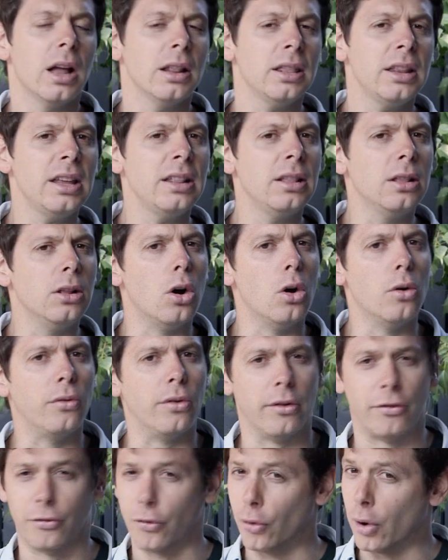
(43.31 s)
a little
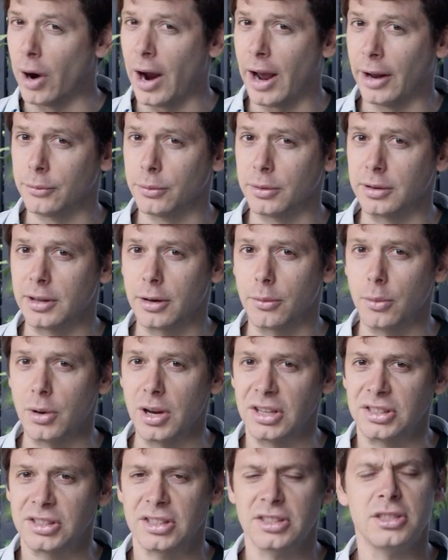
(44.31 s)
over 400 degrees.